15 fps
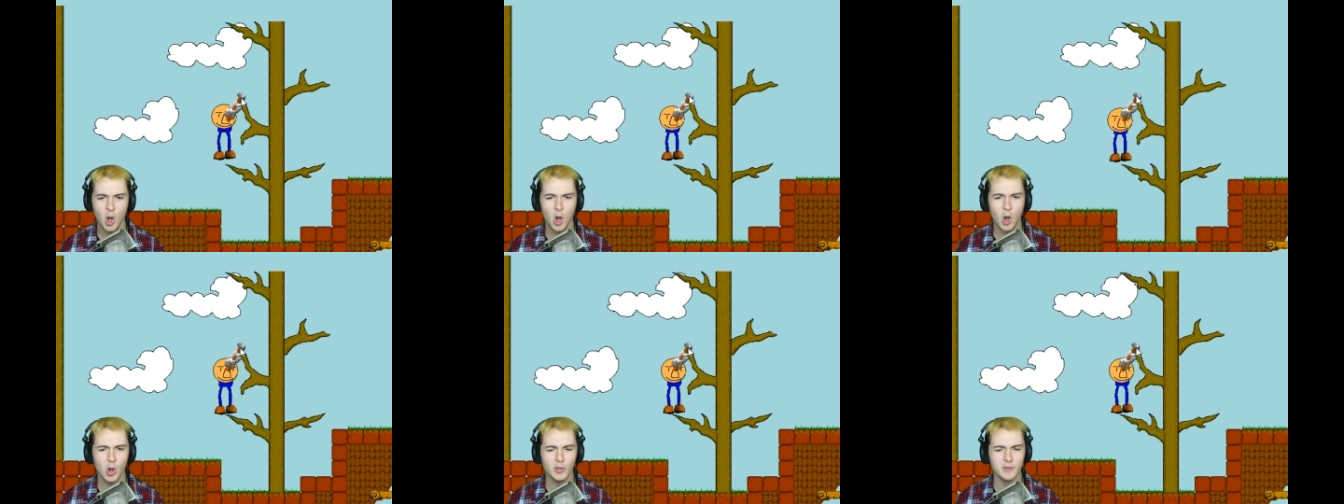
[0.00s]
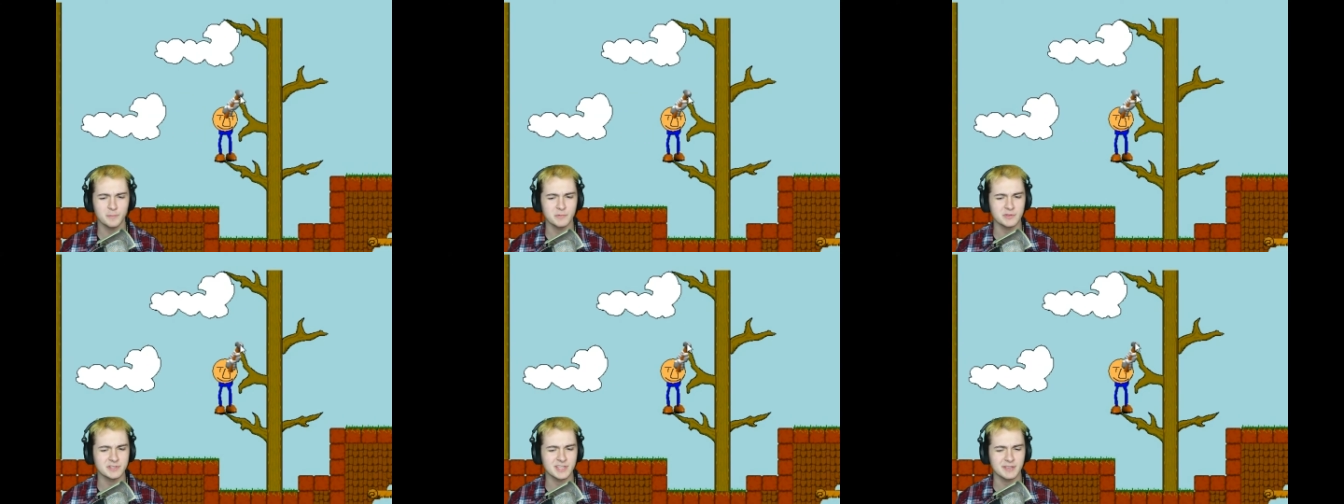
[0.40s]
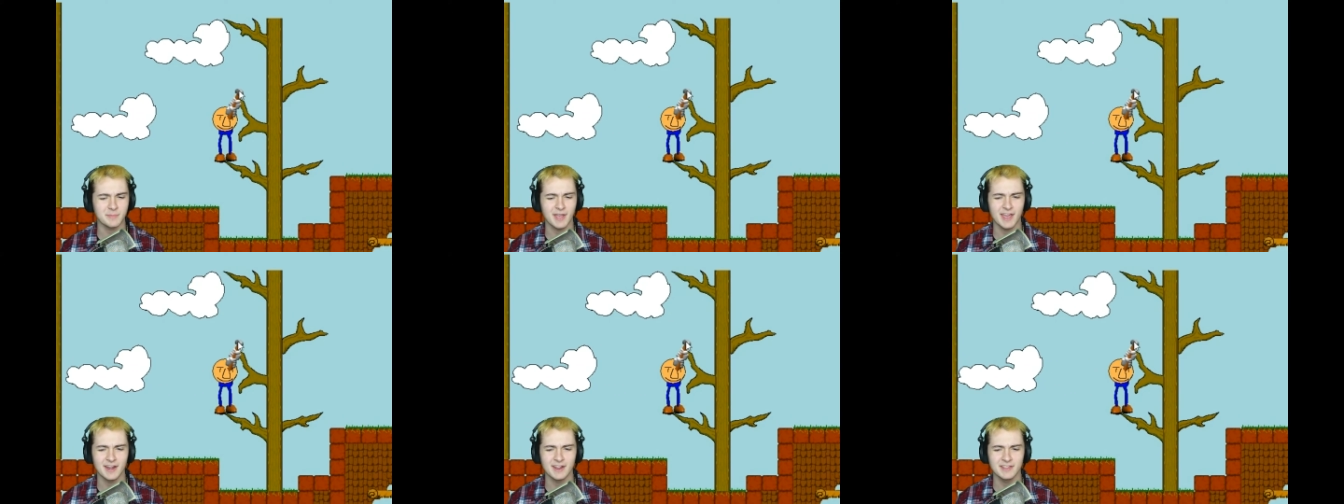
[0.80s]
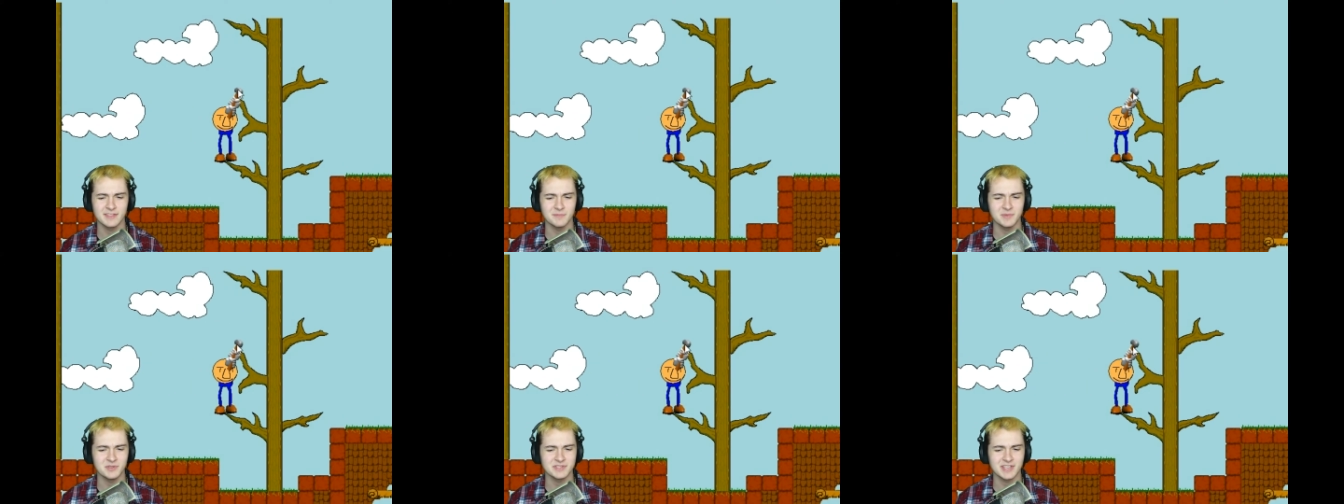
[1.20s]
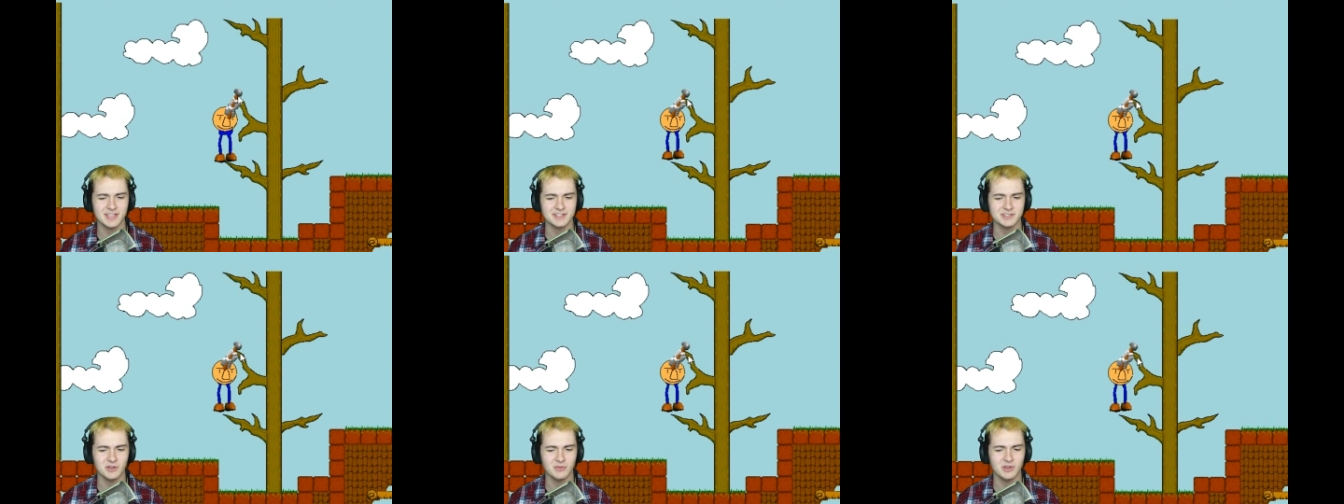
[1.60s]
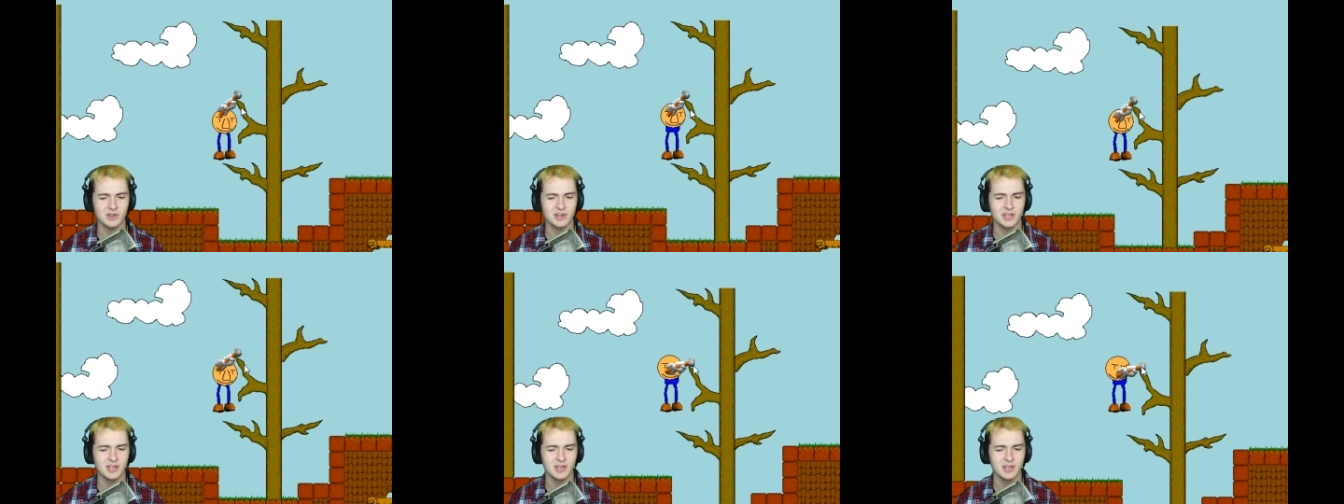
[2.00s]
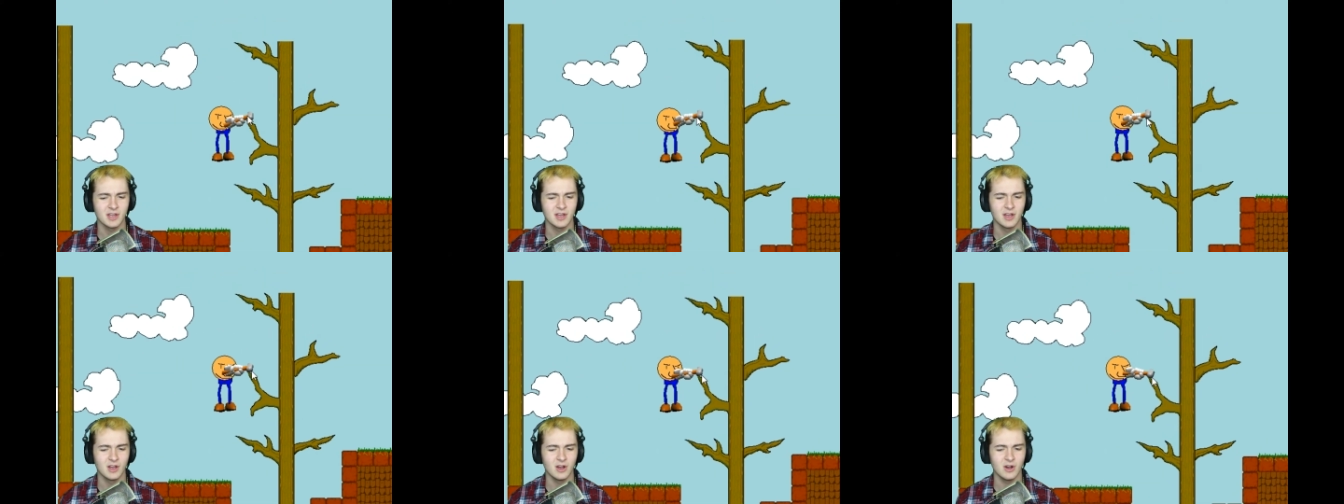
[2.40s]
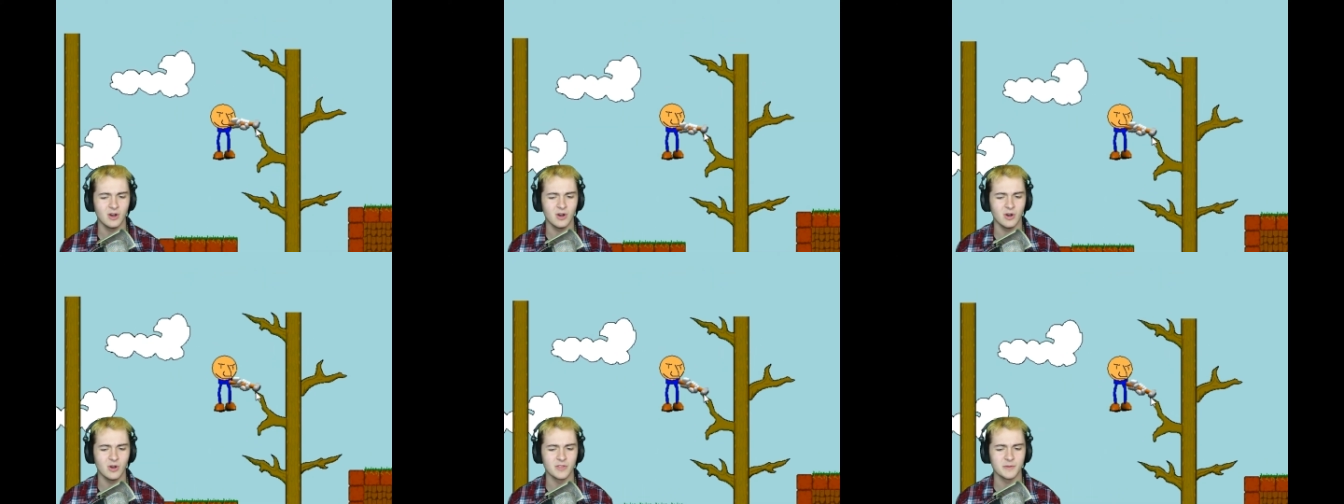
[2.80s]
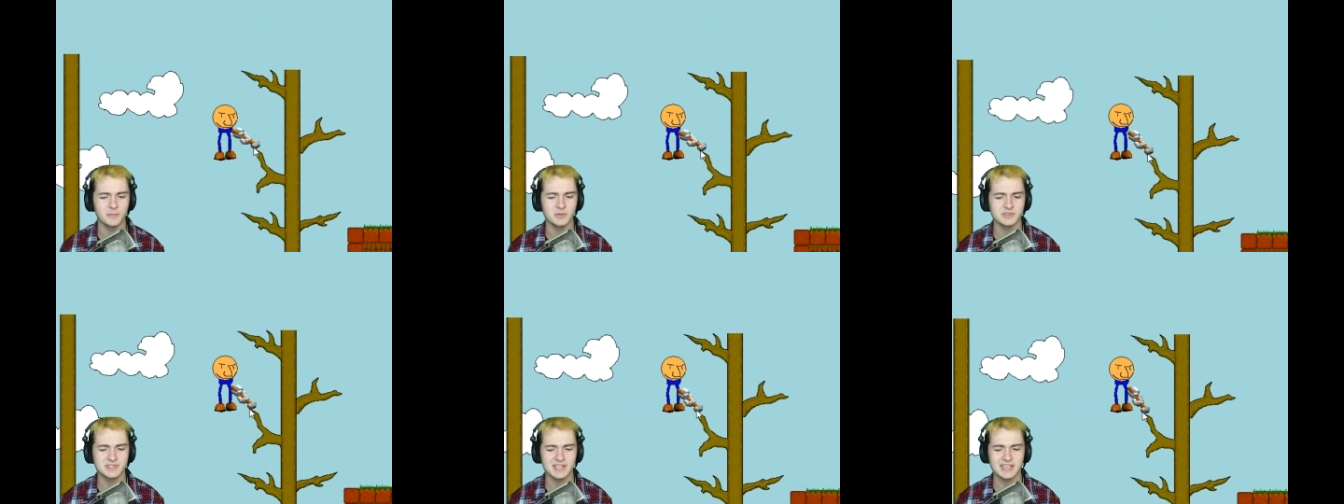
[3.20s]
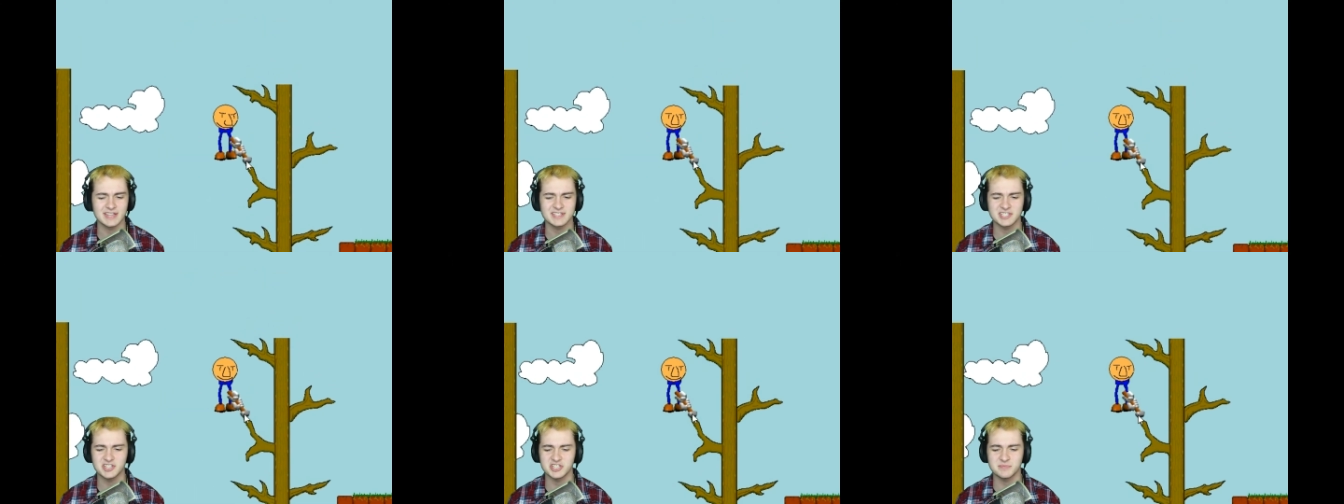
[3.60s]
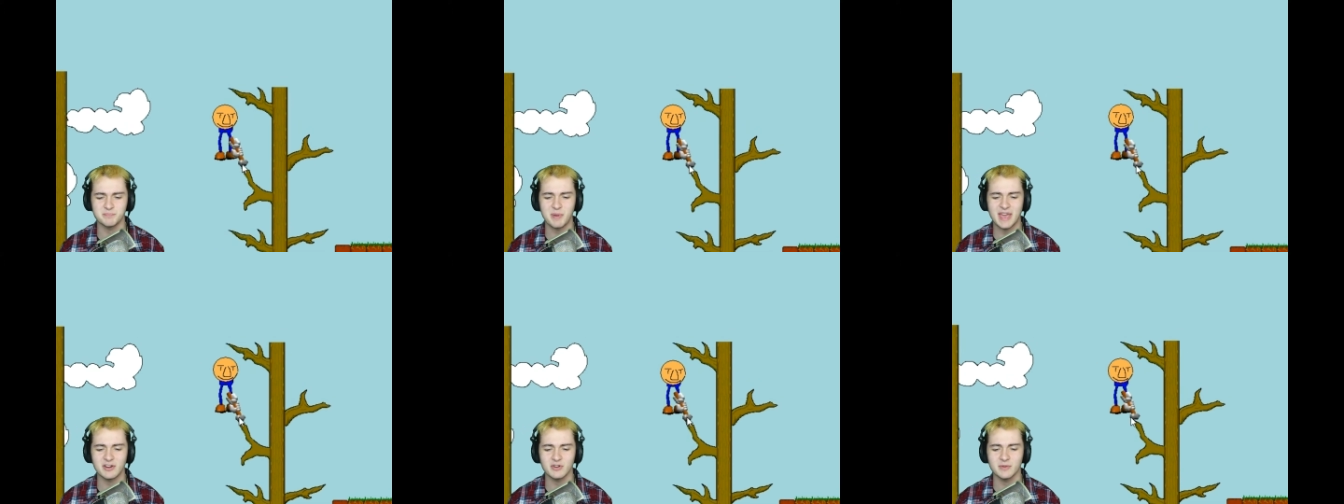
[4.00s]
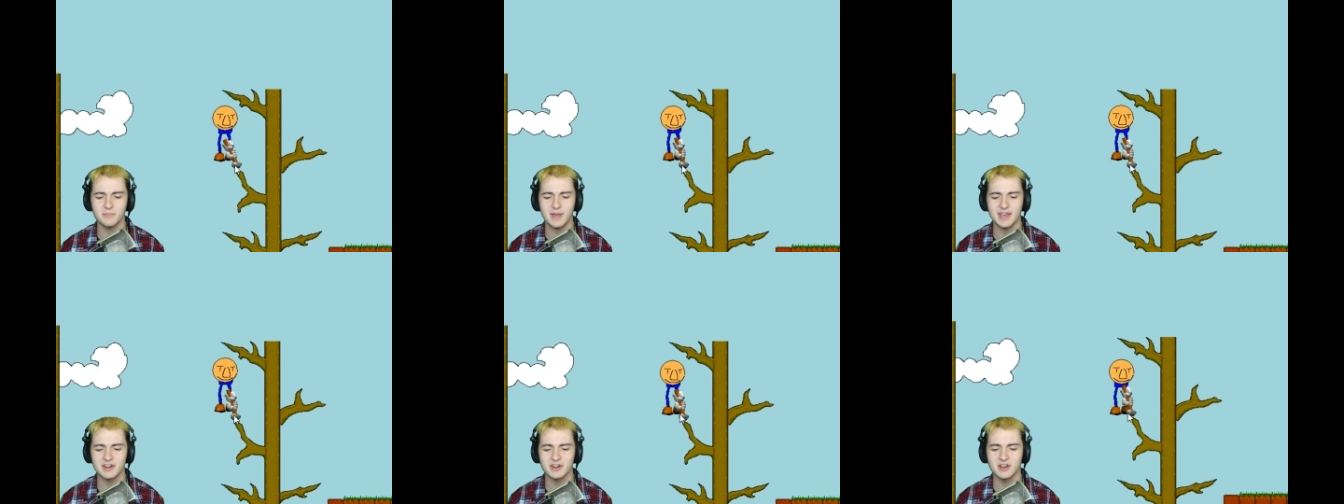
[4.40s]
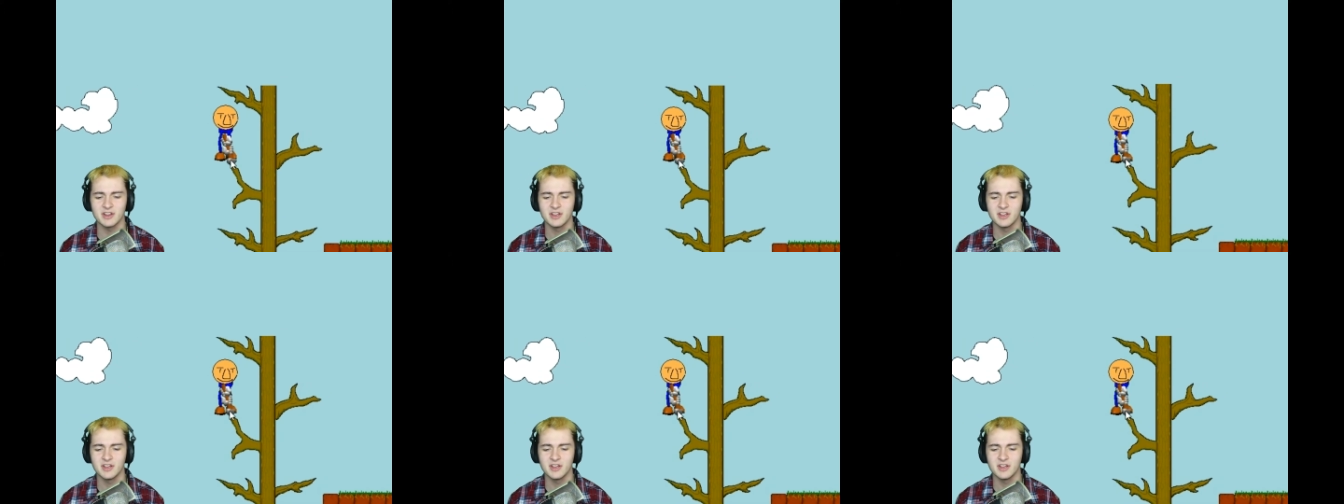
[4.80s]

Oh, the music, man. The music is so good. Oh, the music gets just better and better.